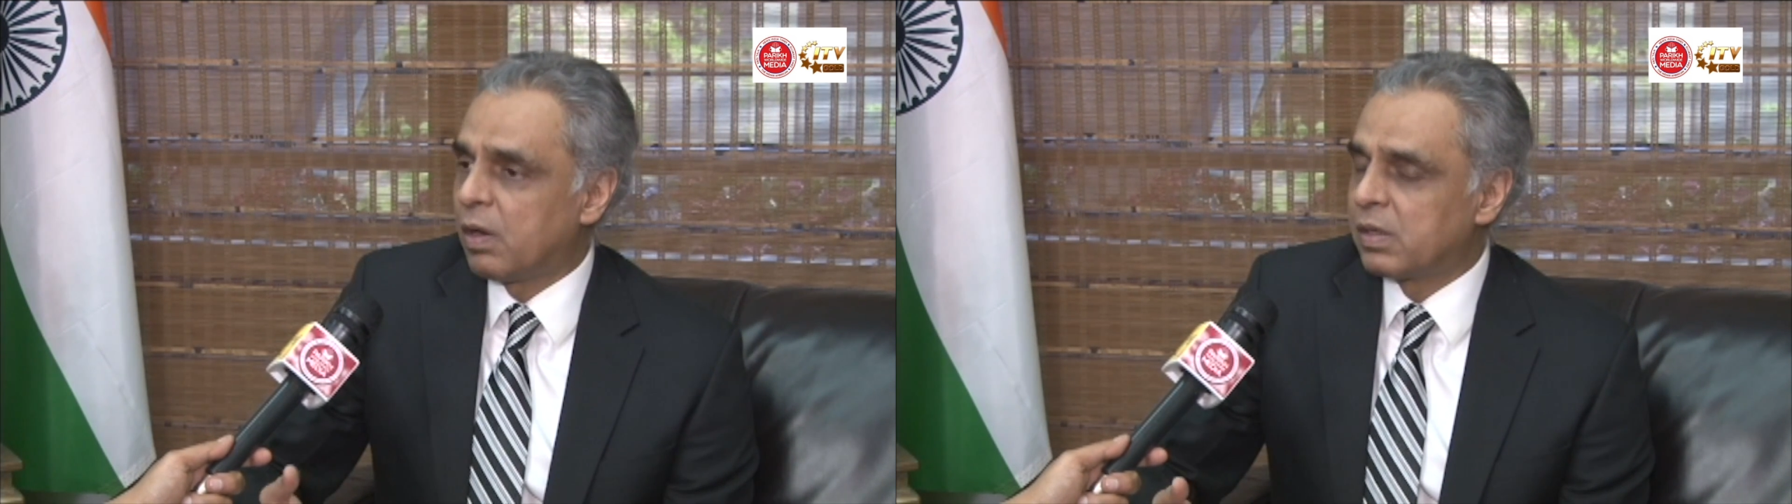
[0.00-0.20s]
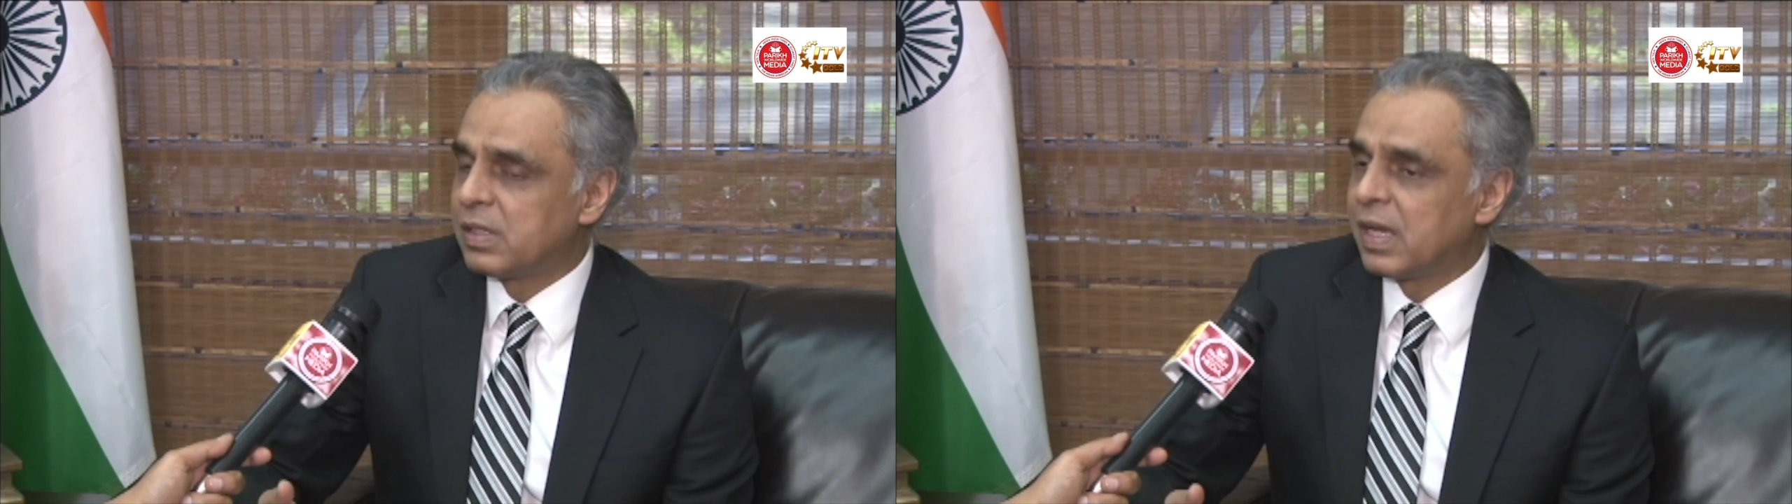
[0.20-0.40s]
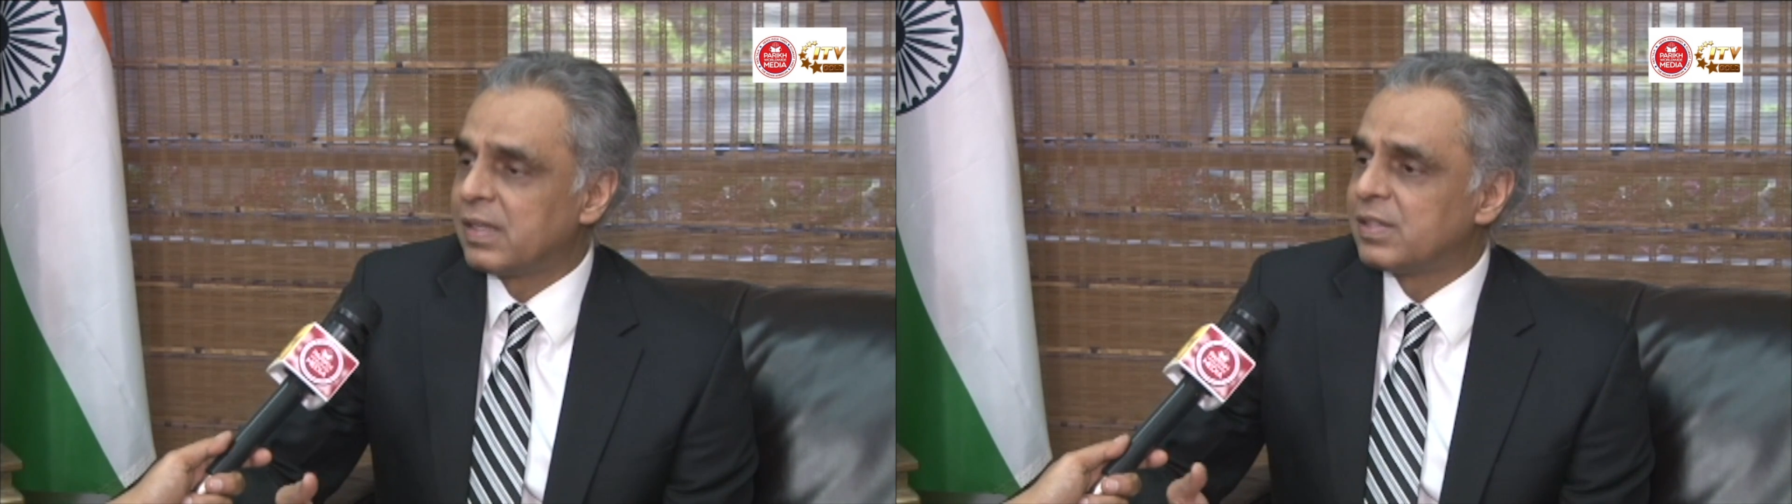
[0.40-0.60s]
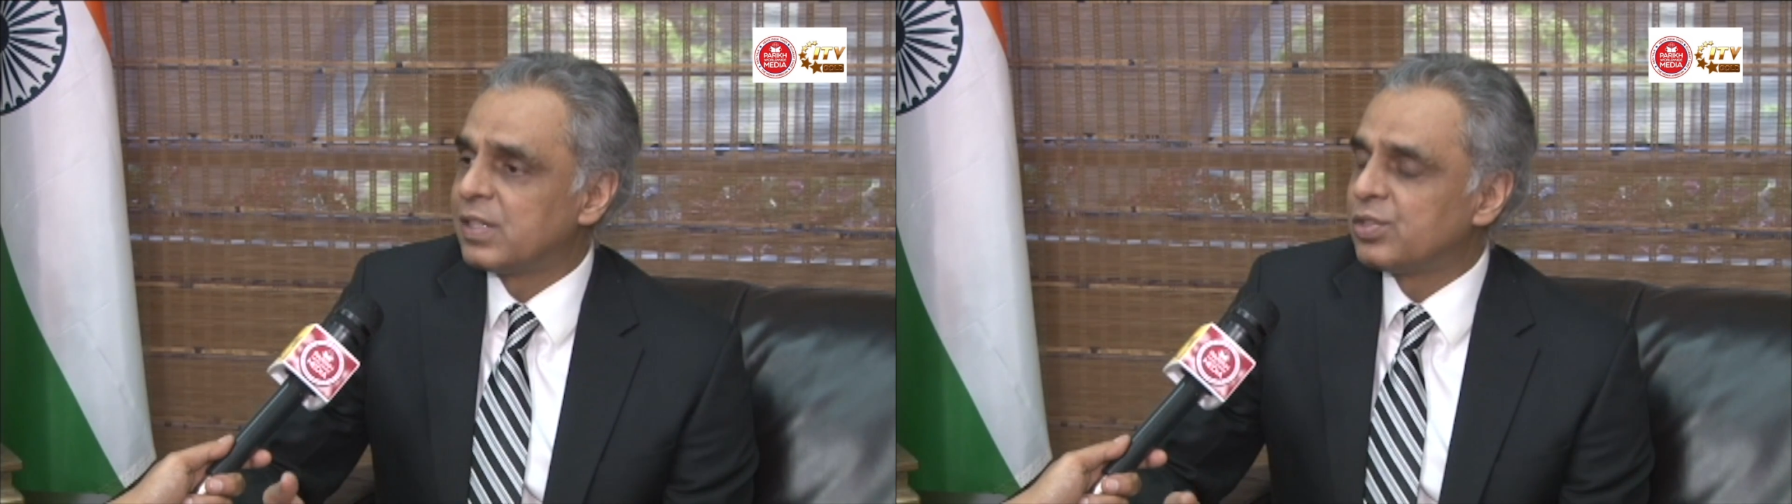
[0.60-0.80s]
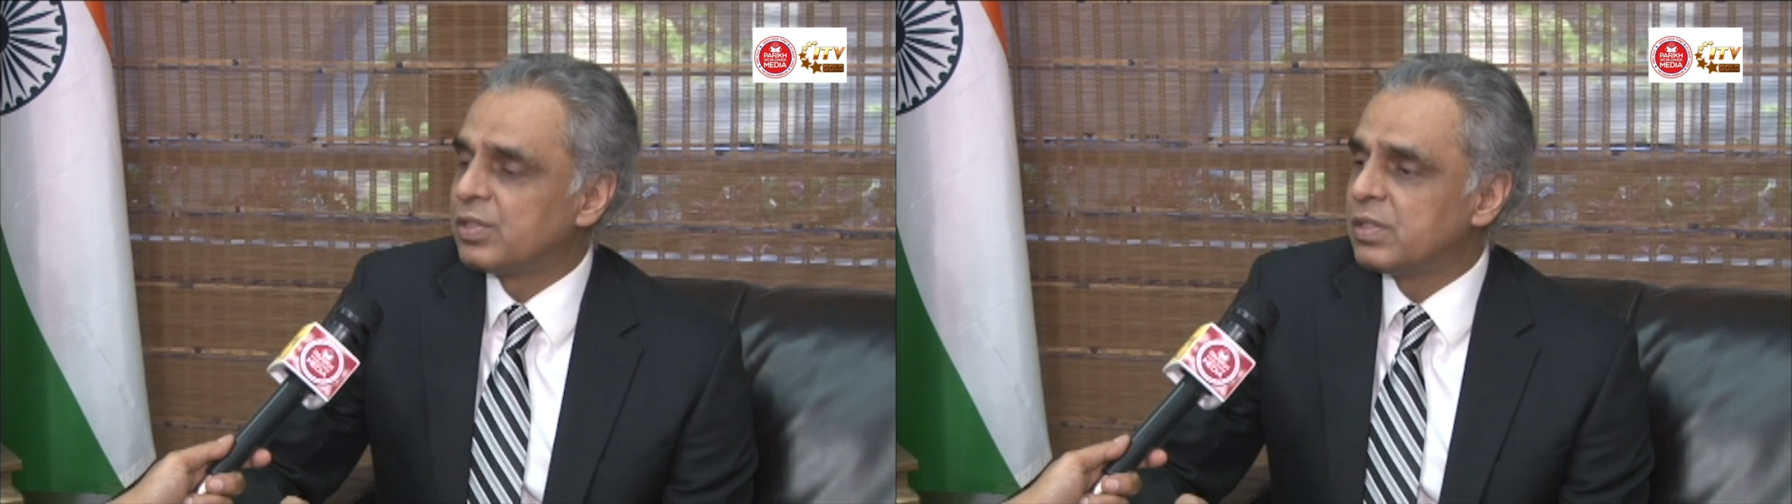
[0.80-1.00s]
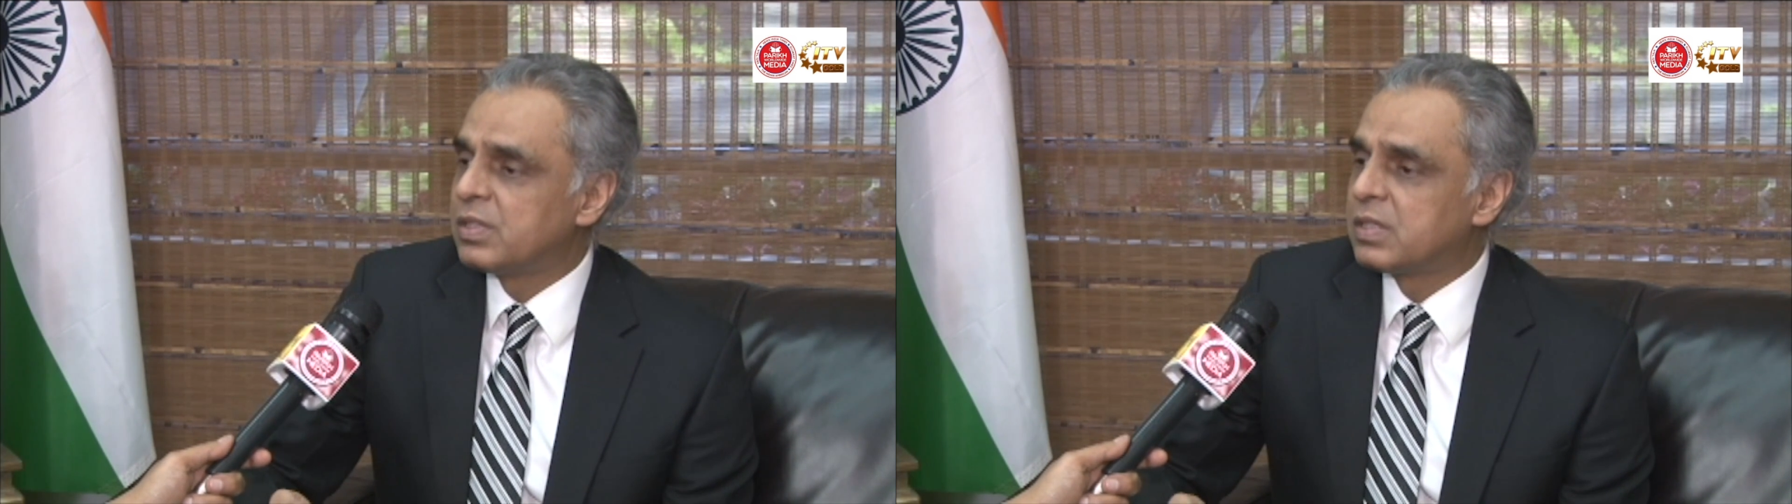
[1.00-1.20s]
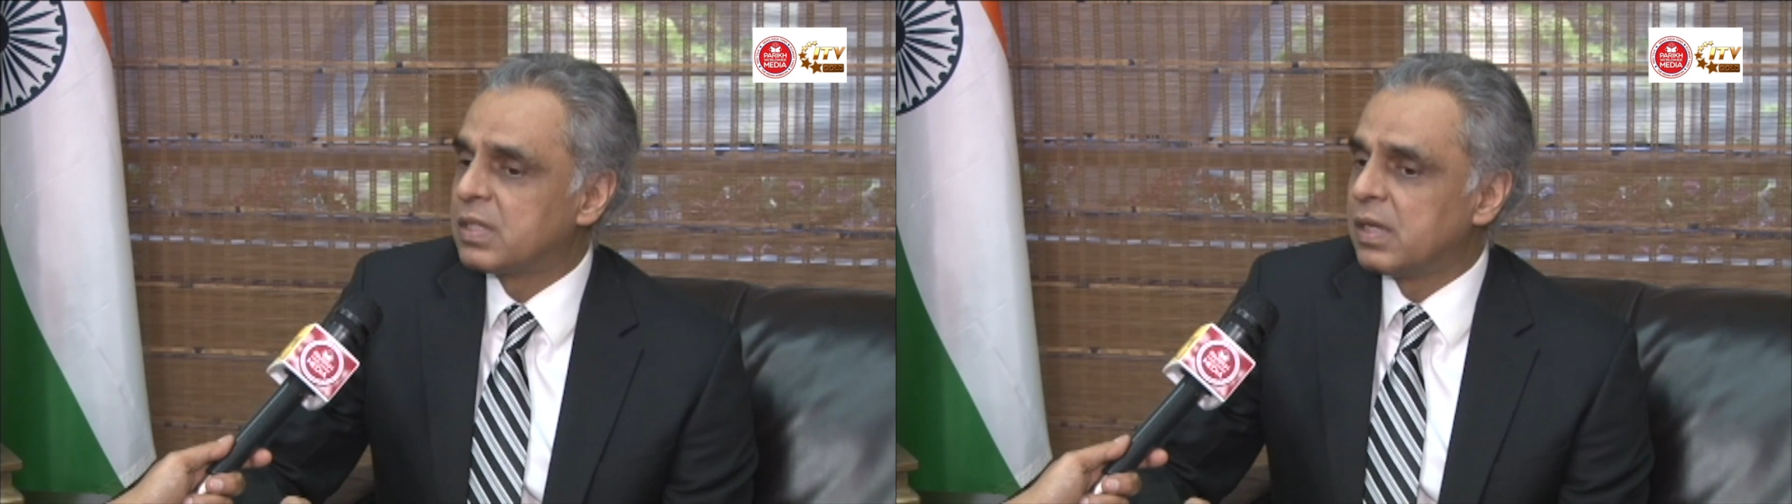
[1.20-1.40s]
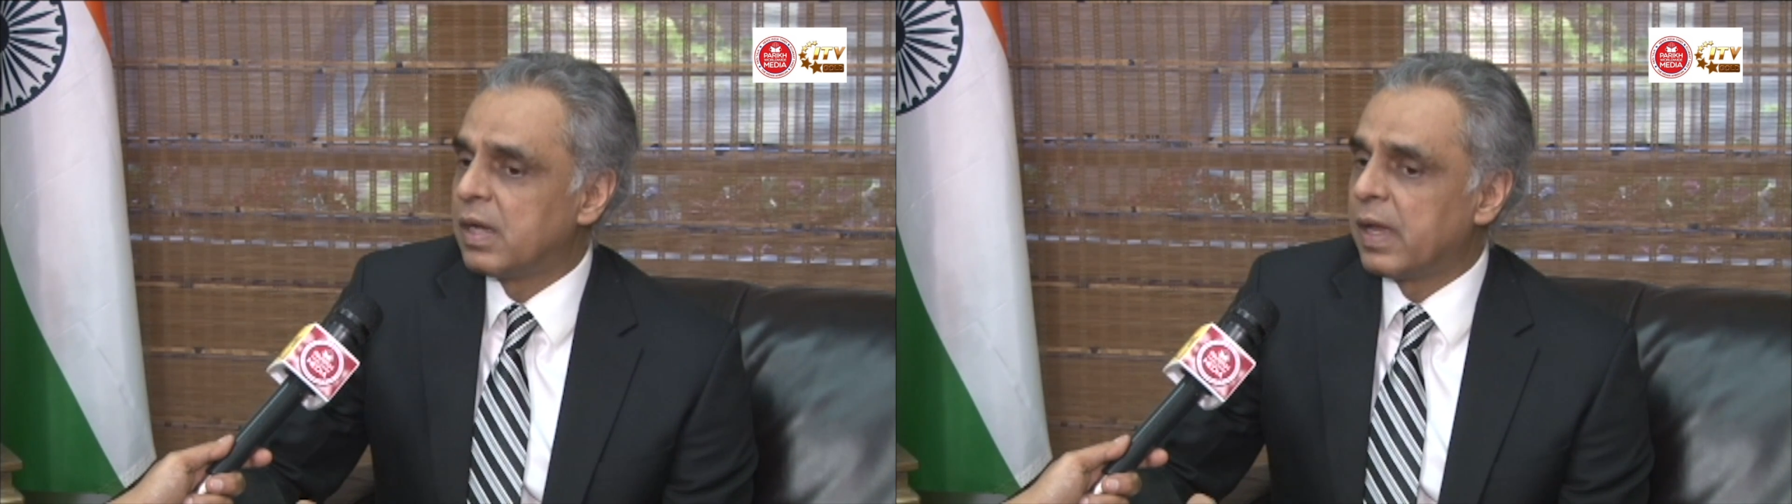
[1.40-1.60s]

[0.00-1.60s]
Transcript: organization's